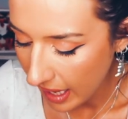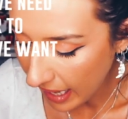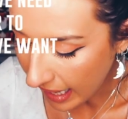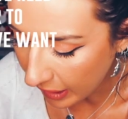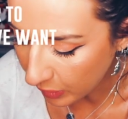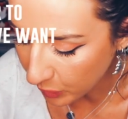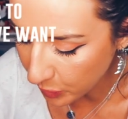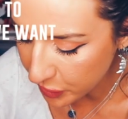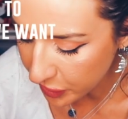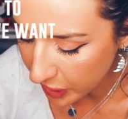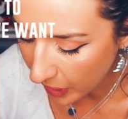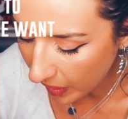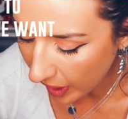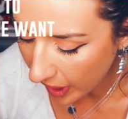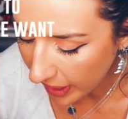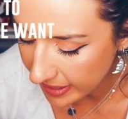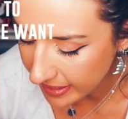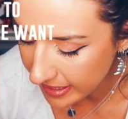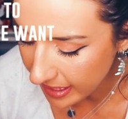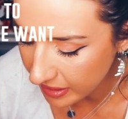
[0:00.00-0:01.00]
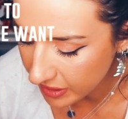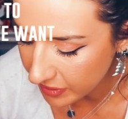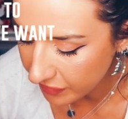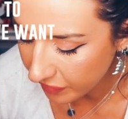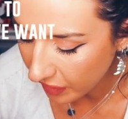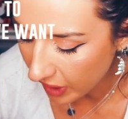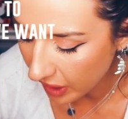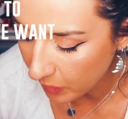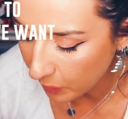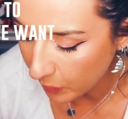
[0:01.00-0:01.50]
And also
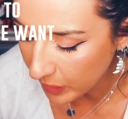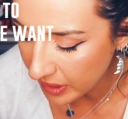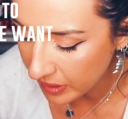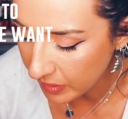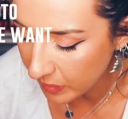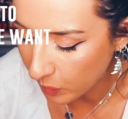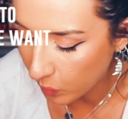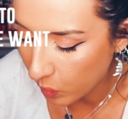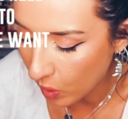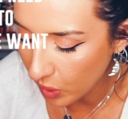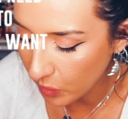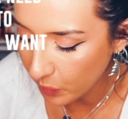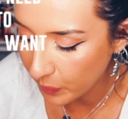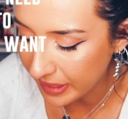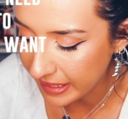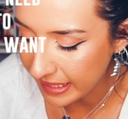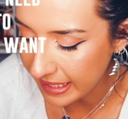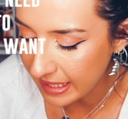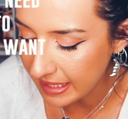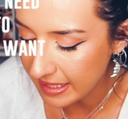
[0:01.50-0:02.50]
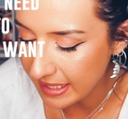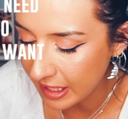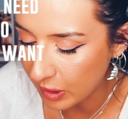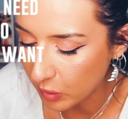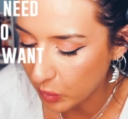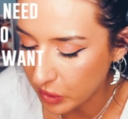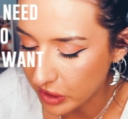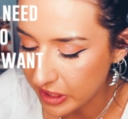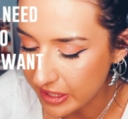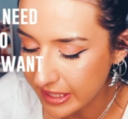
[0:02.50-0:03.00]
identify what we need in
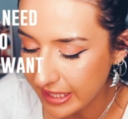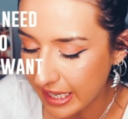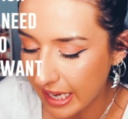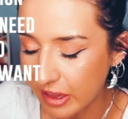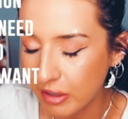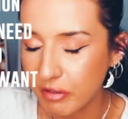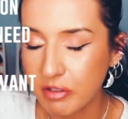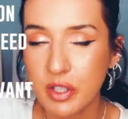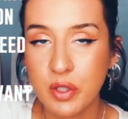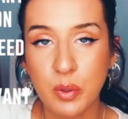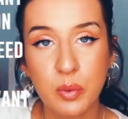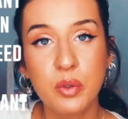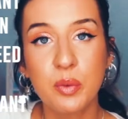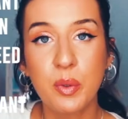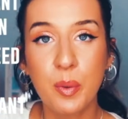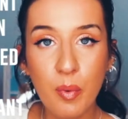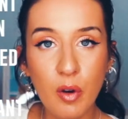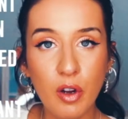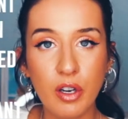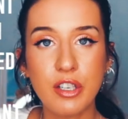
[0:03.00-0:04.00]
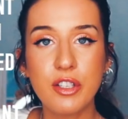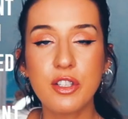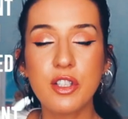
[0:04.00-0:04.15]
order to get the results we want.